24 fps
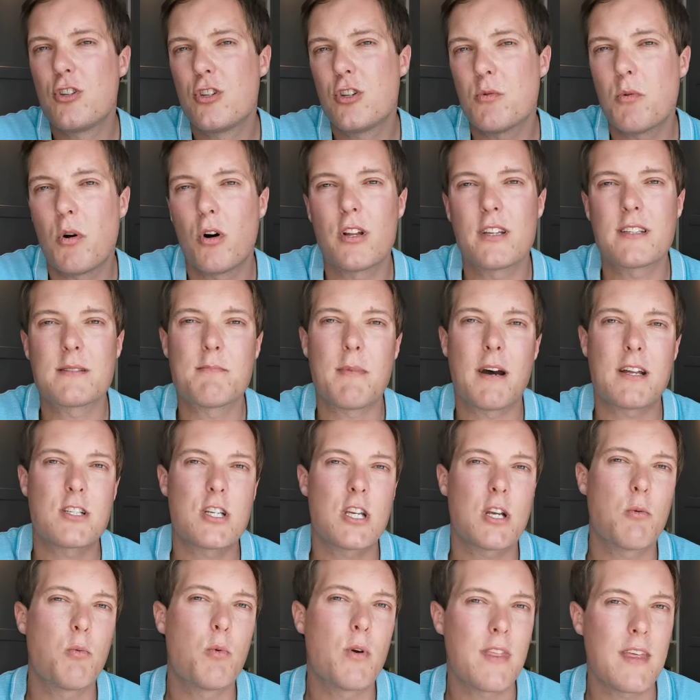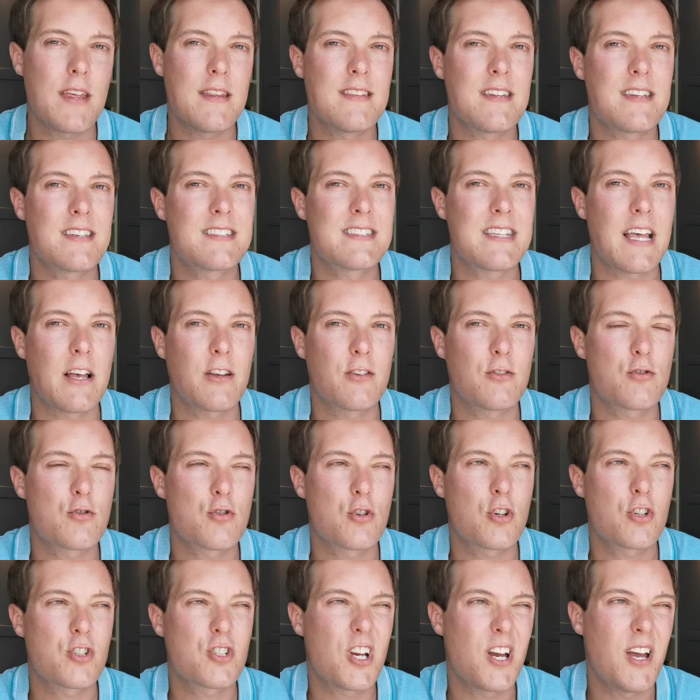do all its magic within the cell
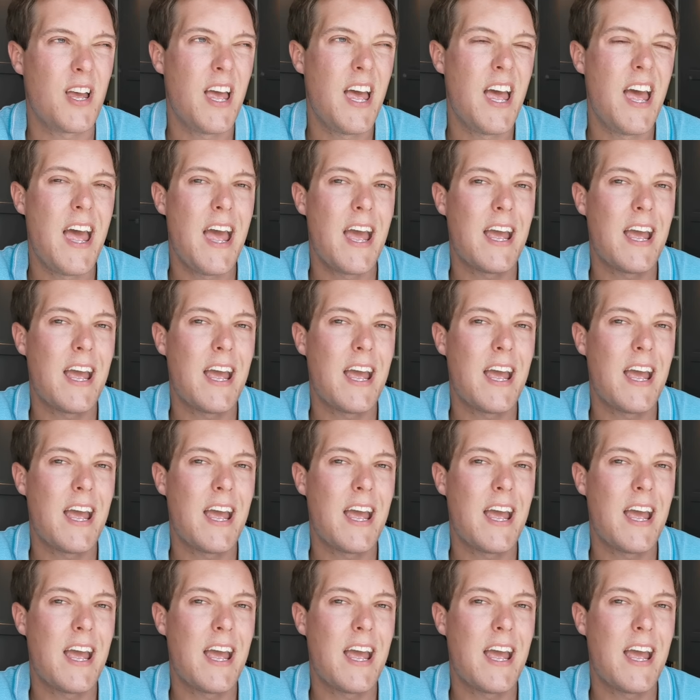structure.